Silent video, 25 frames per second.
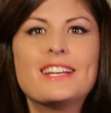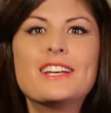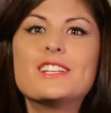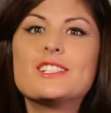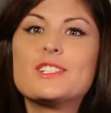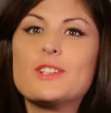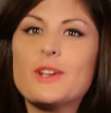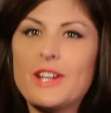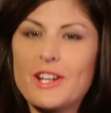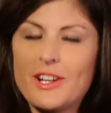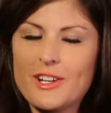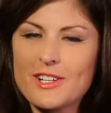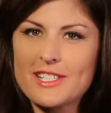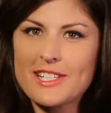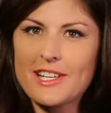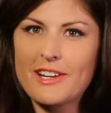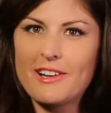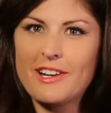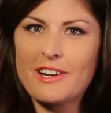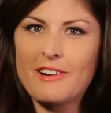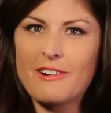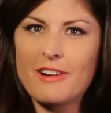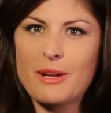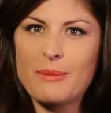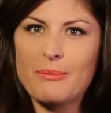So here's
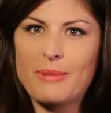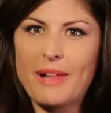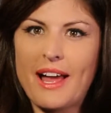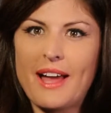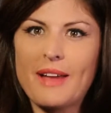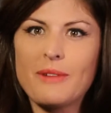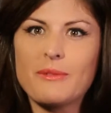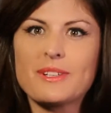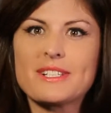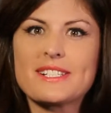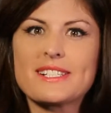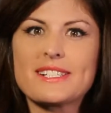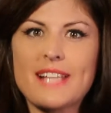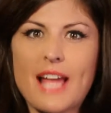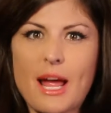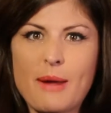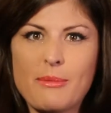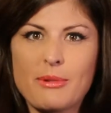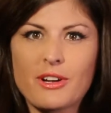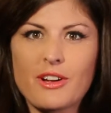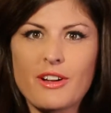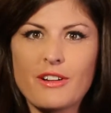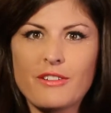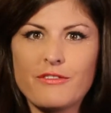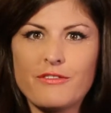Larry Greenblatt with
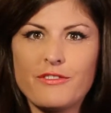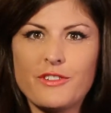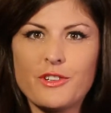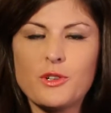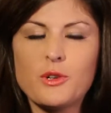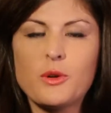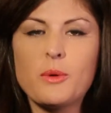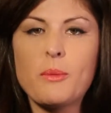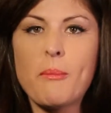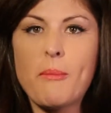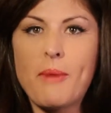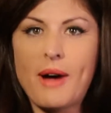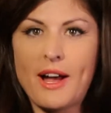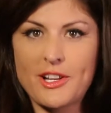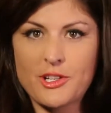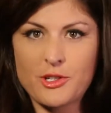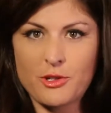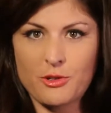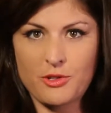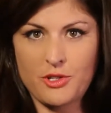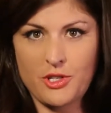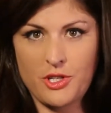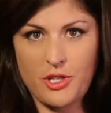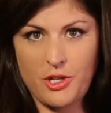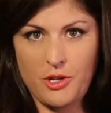Cyber Kung Fu
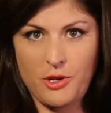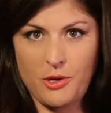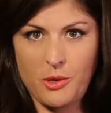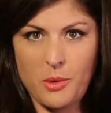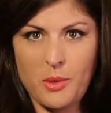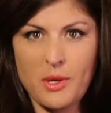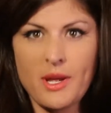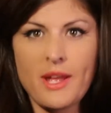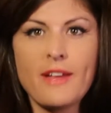Module 2,